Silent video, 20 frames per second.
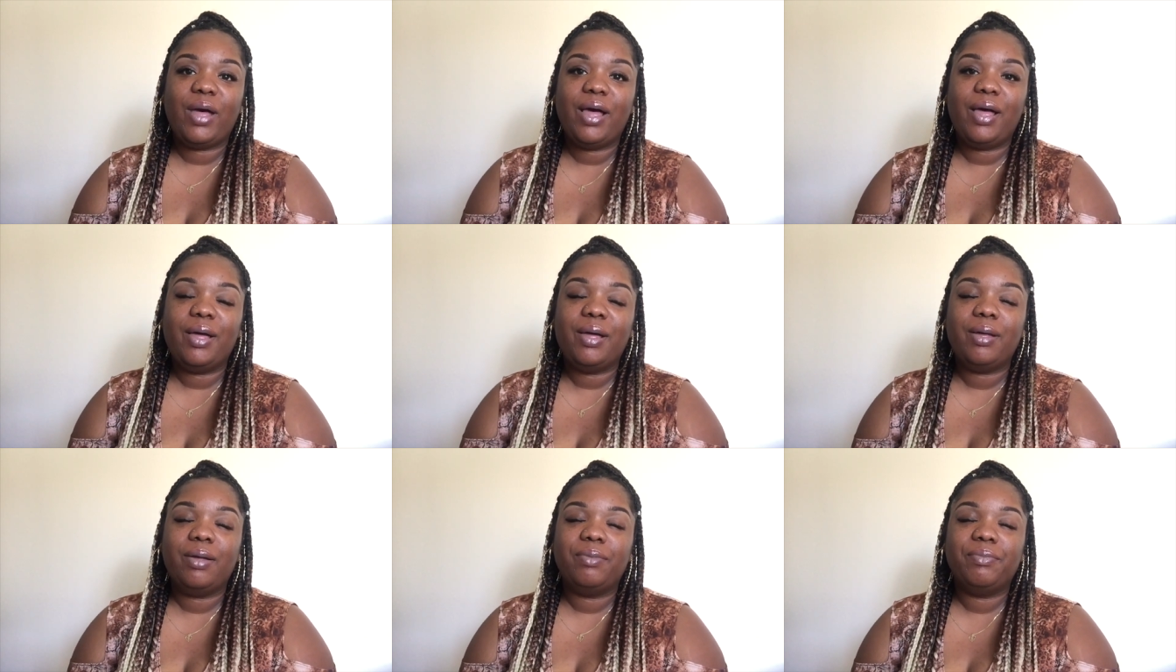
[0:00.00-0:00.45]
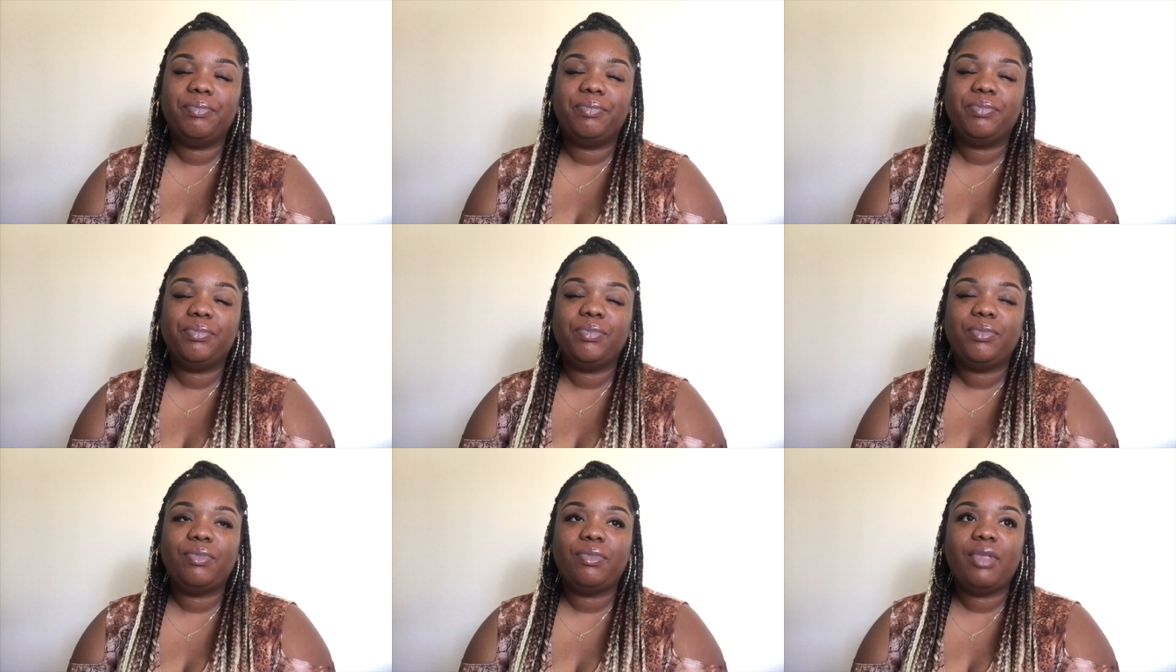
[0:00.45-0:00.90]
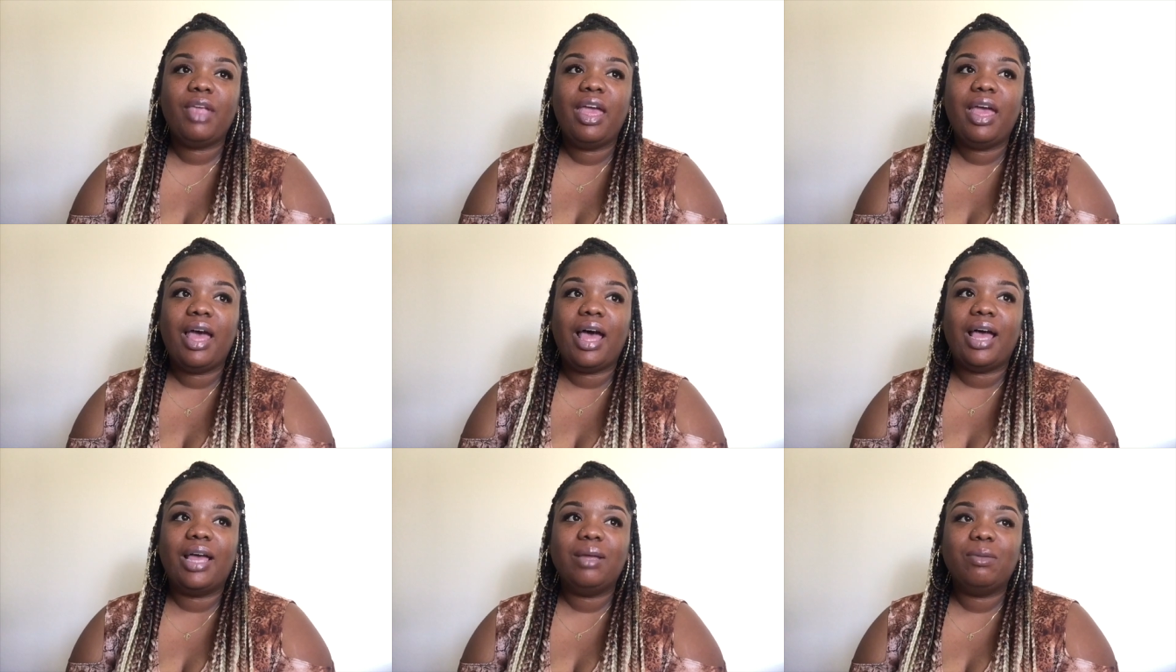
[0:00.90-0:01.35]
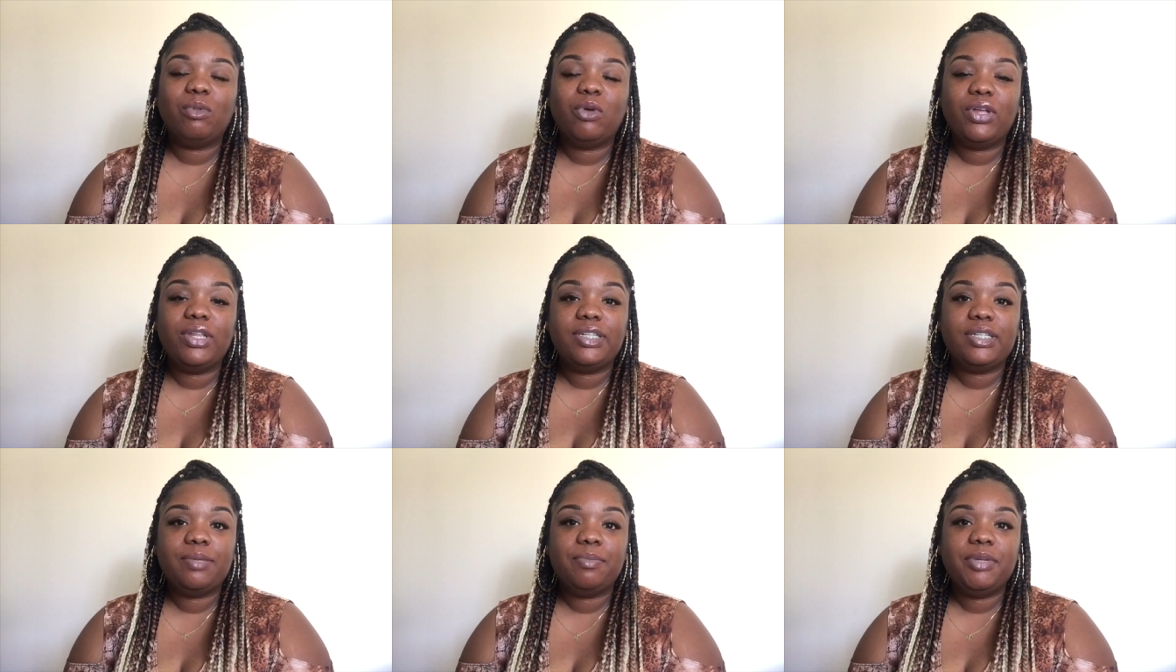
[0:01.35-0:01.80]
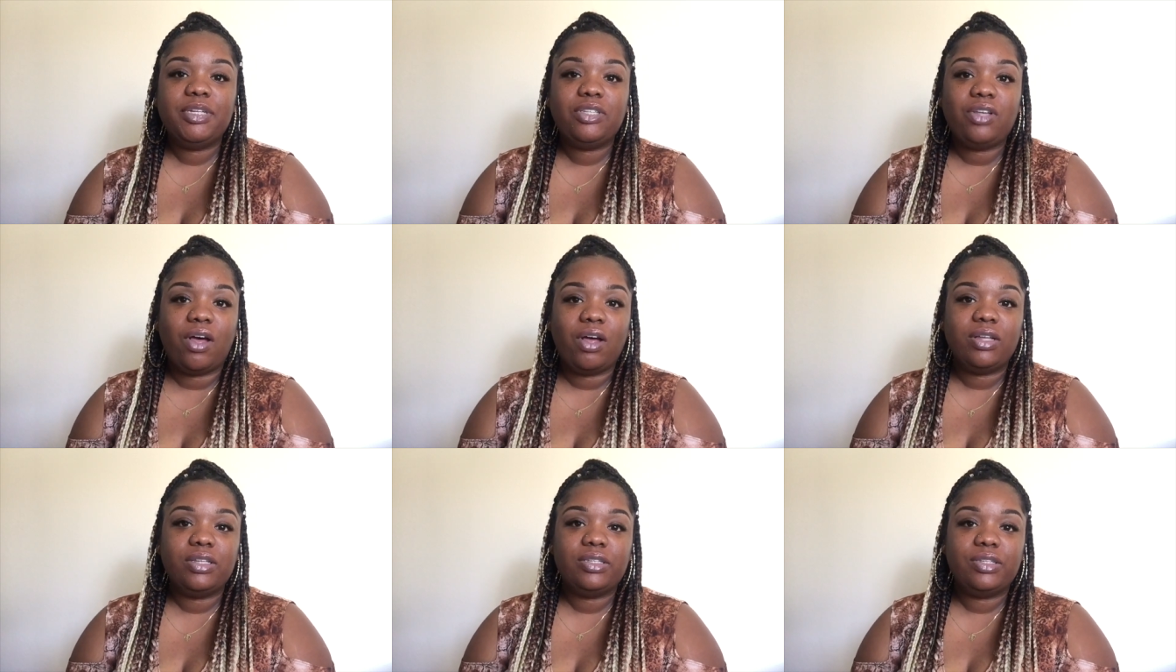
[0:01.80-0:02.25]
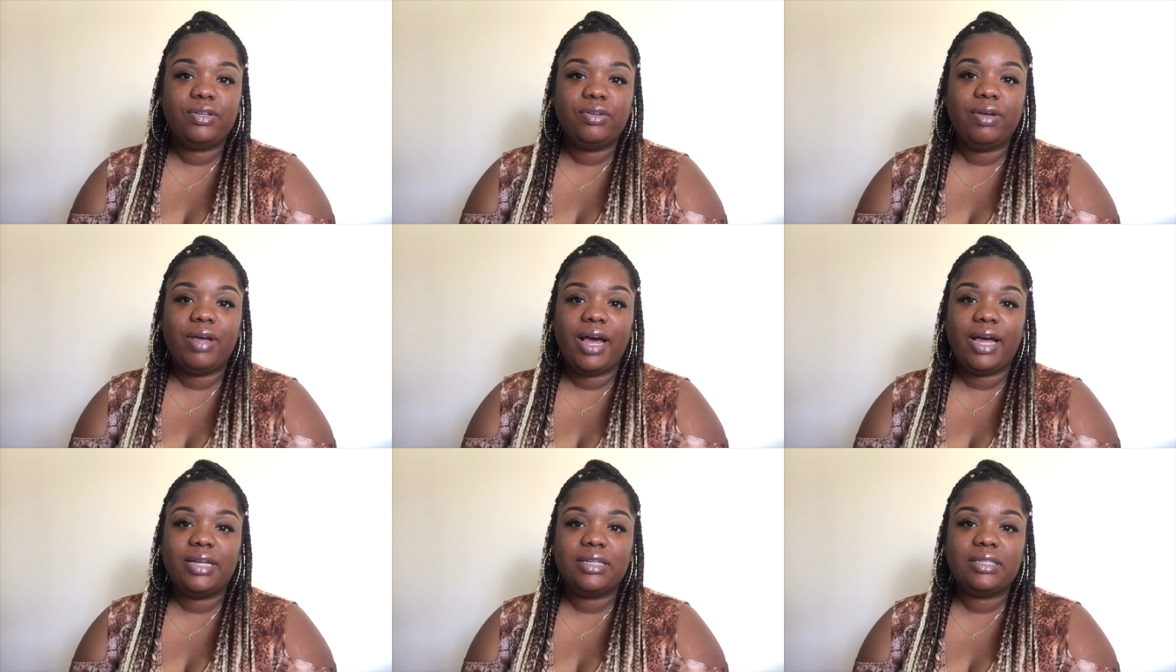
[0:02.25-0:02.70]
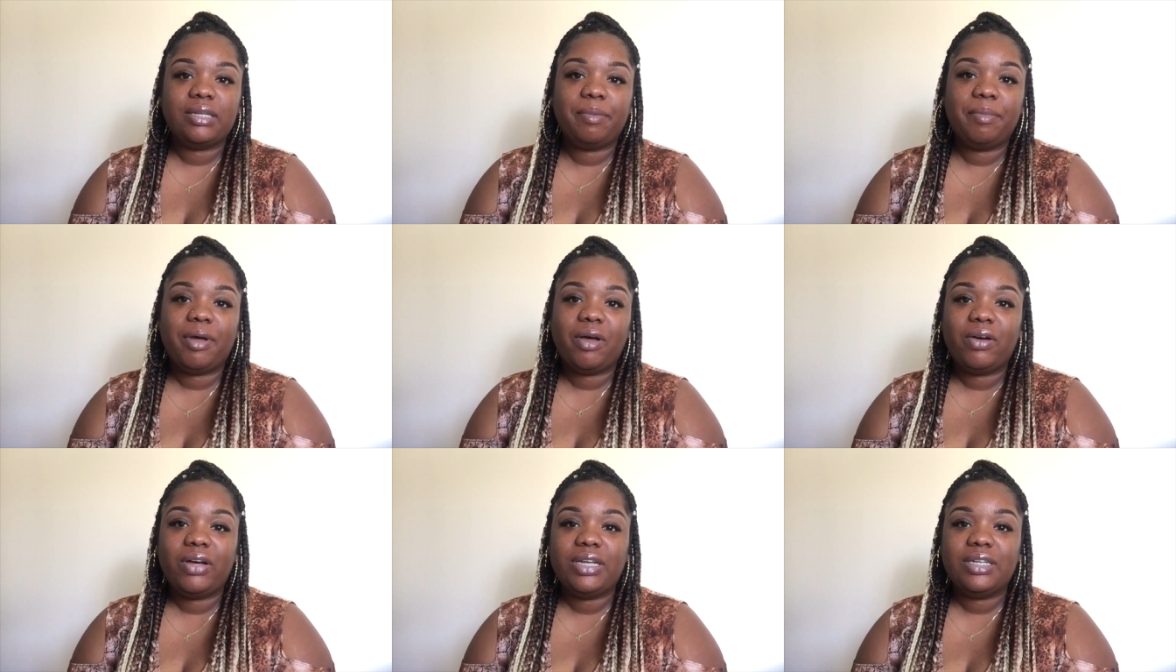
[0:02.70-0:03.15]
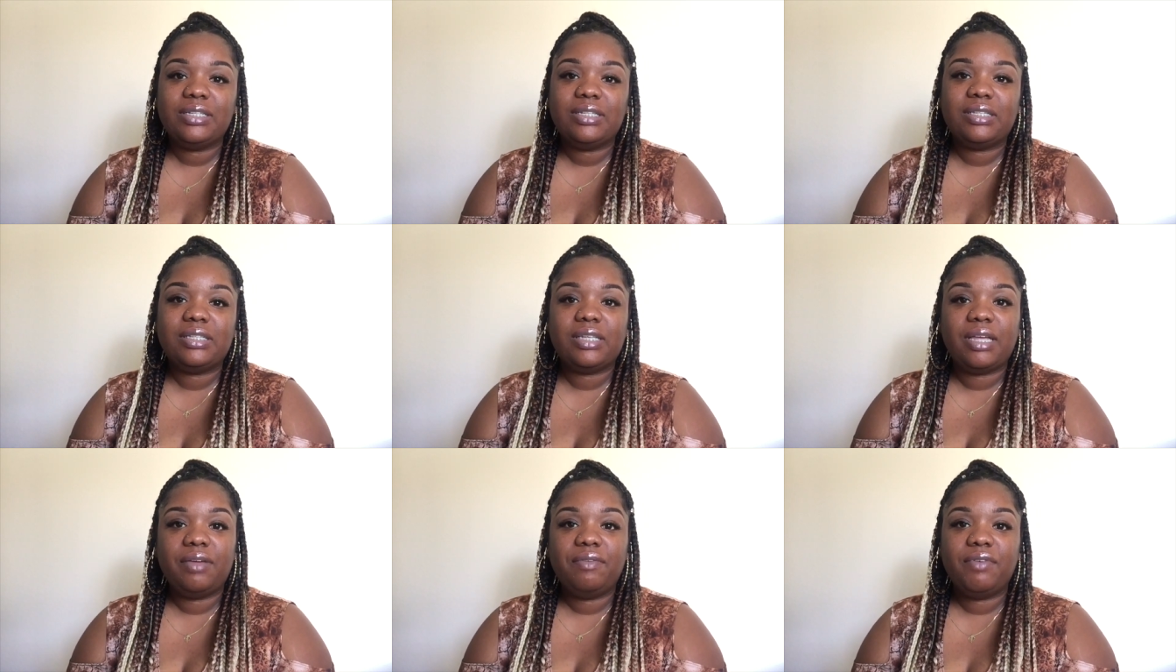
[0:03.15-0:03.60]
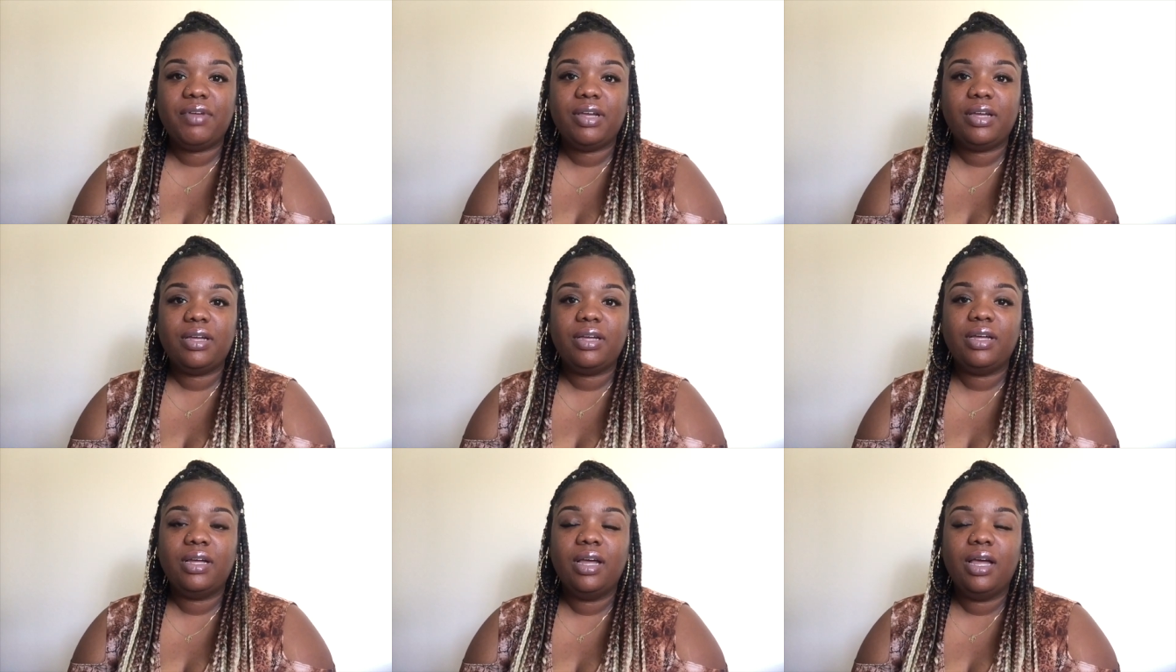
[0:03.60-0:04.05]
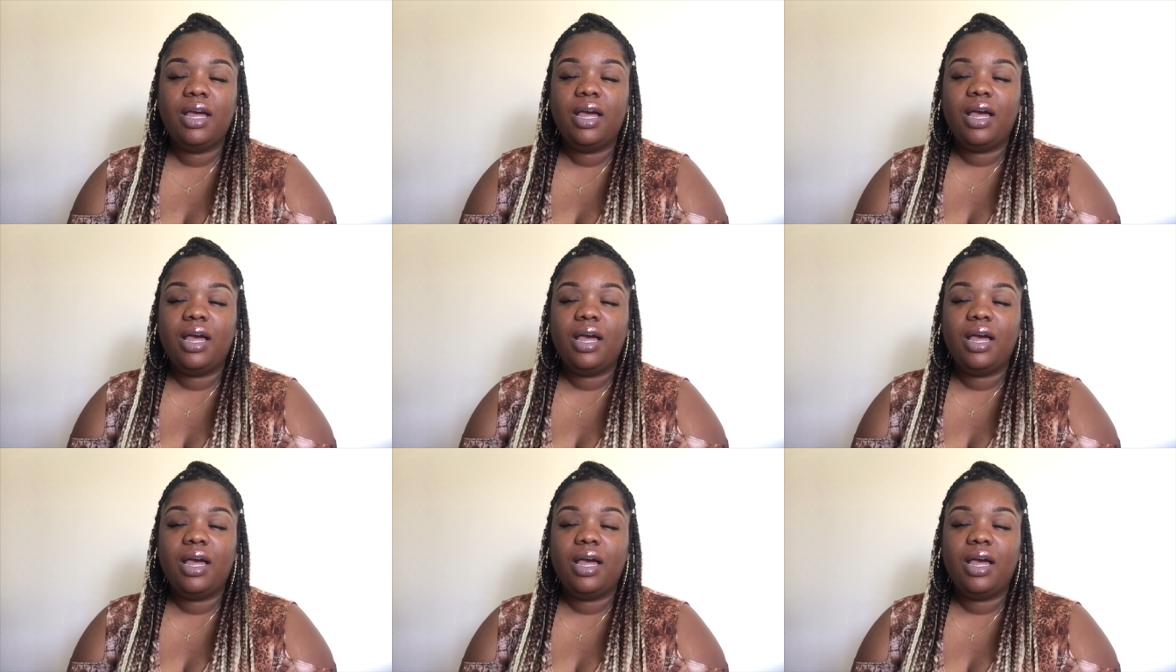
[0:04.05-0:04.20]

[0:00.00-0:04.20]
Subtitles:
I am going to be talking to you guys about conceiving.